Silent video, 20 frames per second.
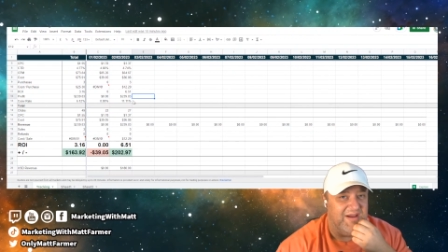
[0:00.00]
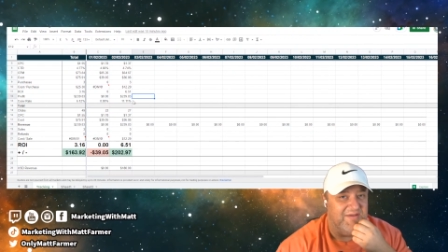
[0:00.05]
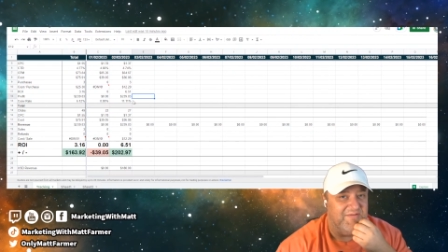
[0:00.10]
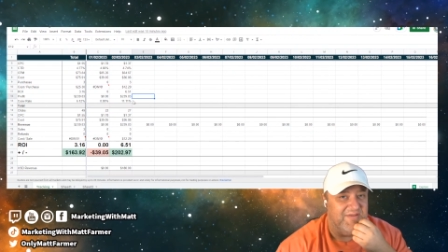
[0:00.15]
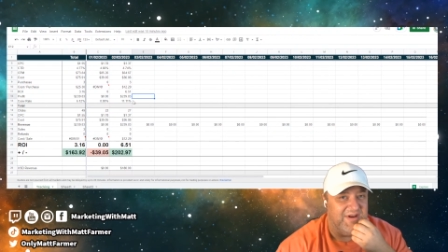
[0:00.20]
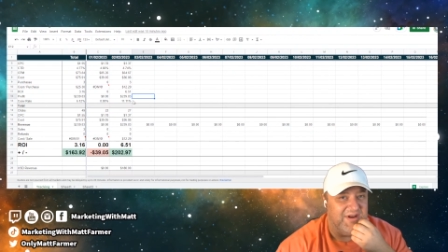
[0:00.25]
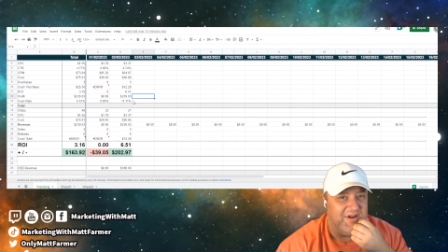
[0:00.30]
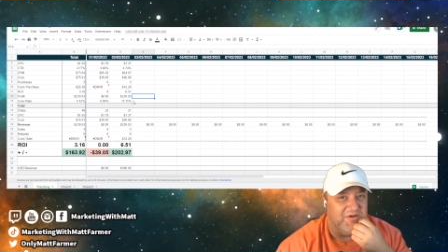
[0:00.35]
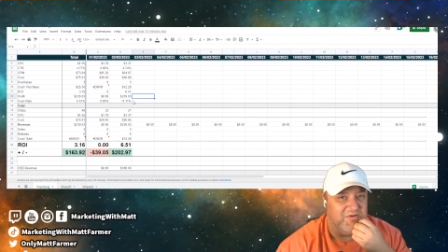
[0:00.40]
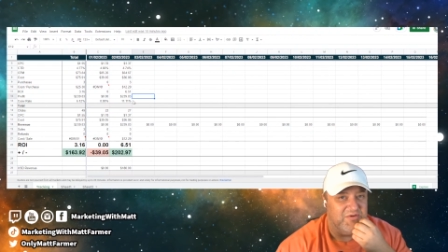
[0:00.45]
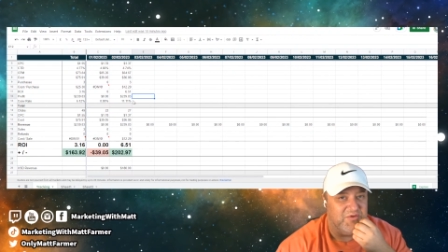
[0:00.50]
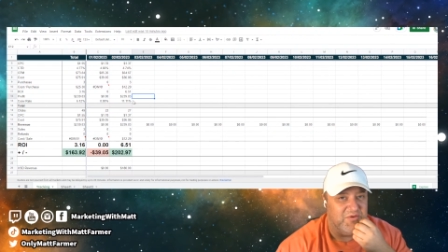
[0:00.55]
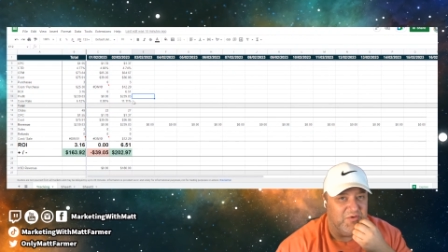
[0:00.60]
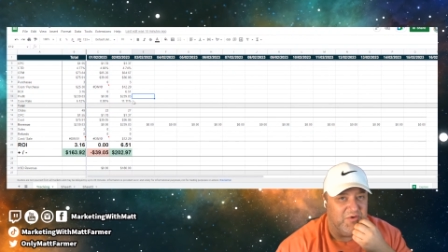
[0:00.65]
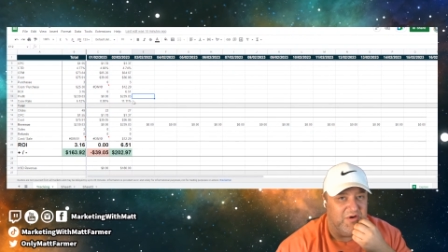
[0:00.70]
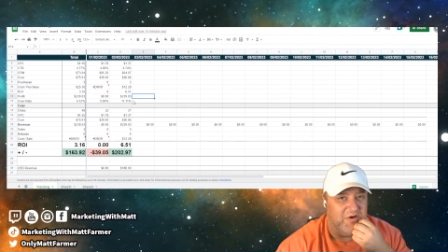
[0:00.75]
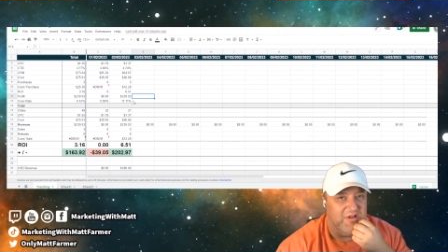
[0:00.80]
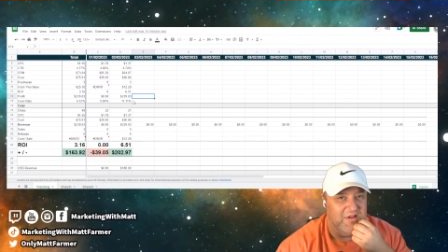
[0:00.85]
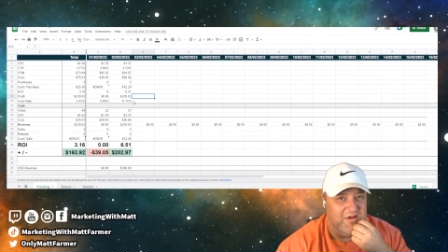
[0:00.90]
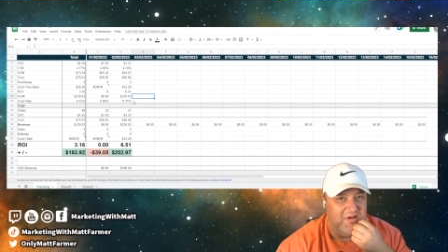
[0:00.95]
video
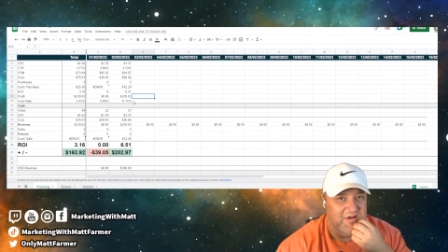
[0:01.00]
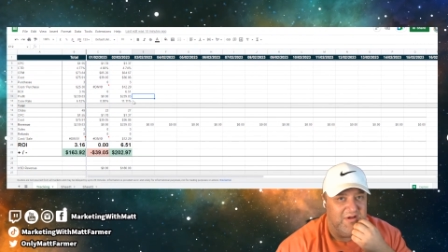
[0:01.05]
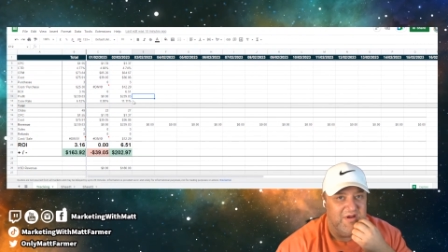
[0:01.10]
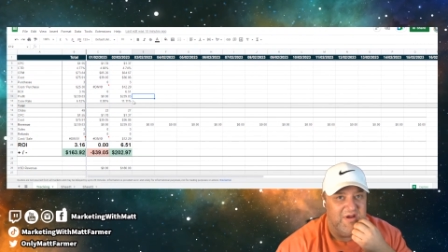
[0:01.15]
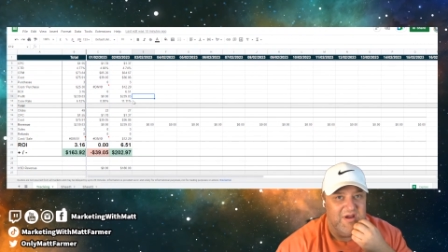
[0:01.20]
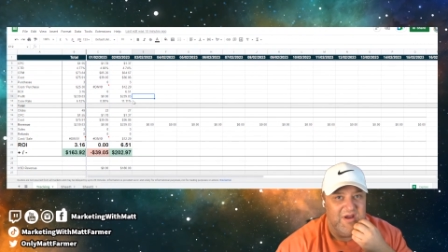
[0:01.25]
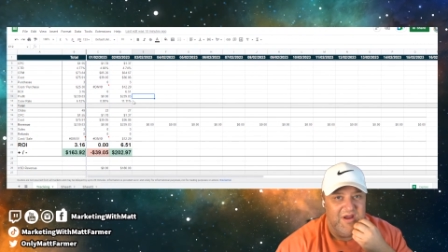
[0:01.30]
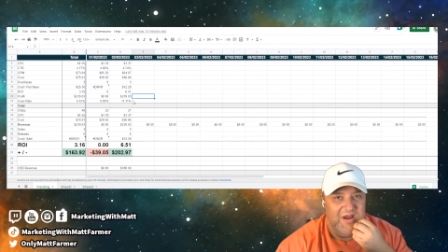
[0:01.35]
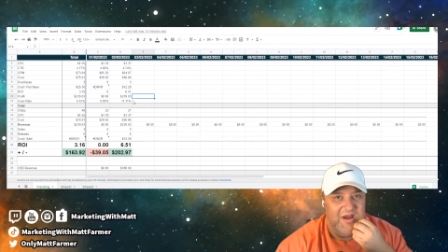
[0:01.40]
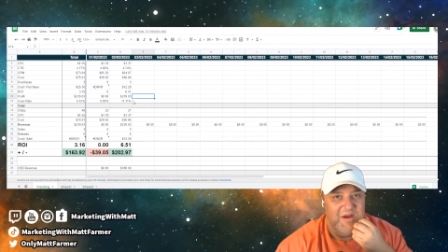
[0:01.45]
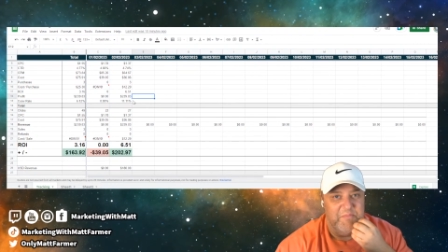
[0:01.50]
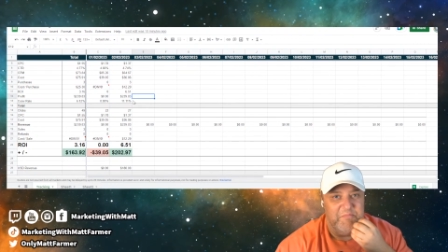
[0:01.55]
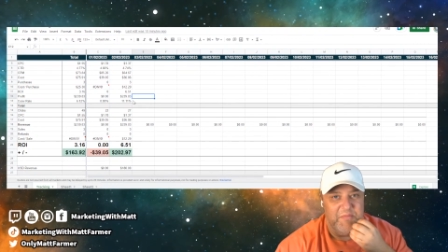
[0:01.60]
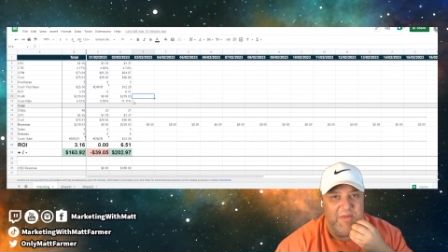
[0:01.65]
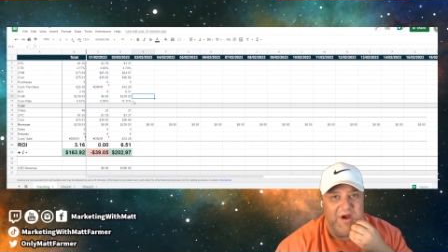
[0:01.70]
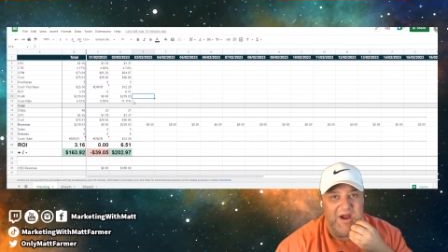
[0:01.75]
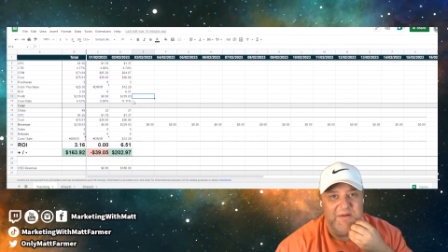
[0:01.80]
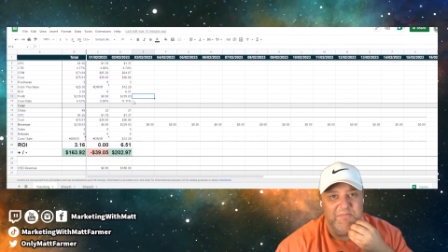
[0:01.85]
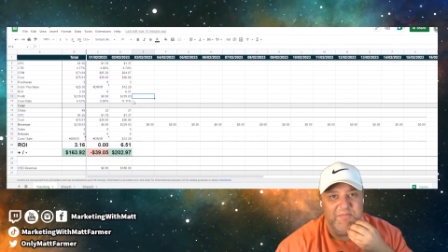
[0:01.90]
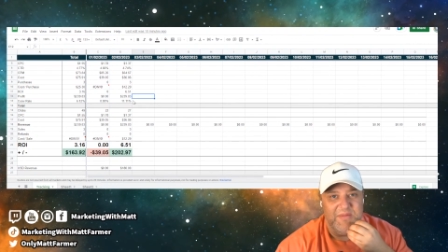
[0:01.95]
tool,
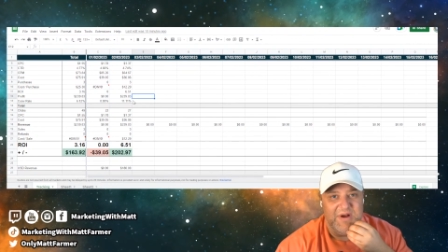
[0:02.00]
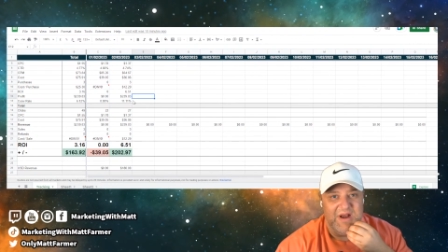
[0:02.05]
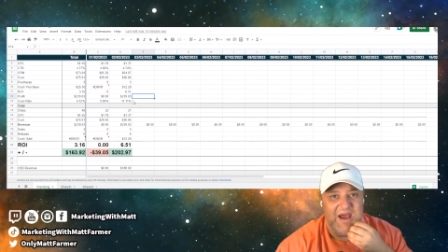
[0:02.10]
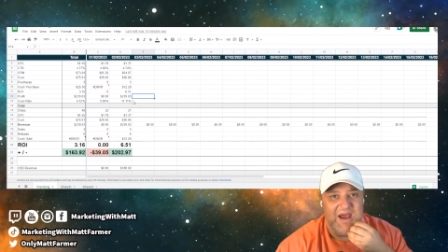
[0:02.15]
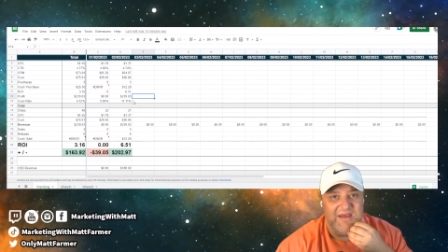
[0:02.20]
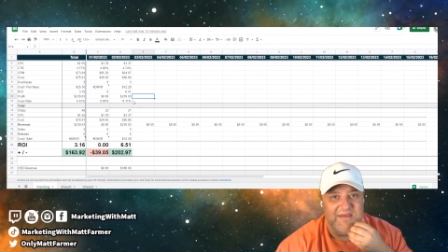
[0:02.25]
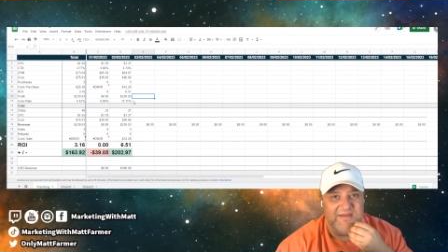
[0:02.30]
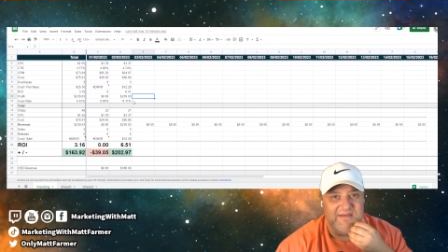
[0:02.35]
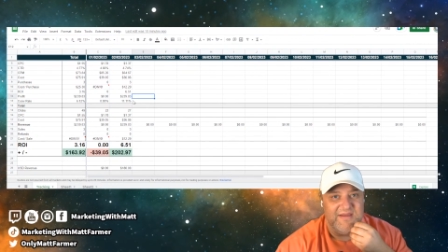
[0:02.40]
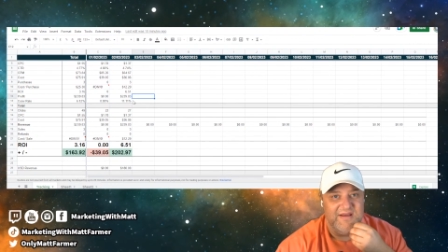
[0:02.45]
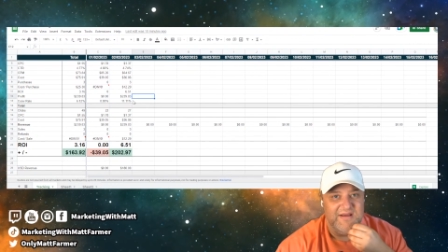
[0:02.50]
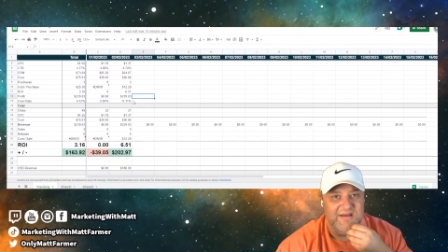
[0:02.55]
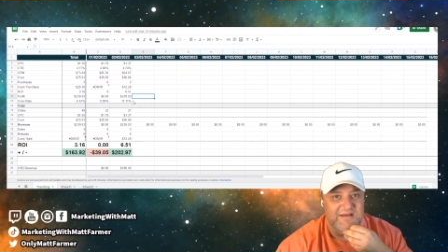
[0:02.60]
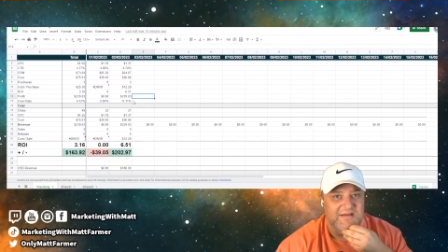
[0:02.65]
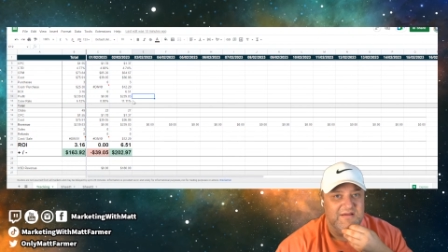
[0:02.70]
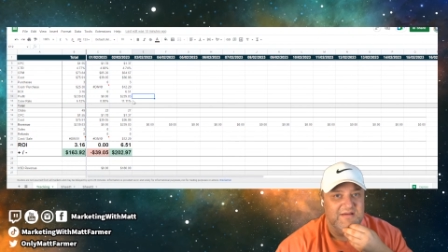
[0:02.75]
mind blasting.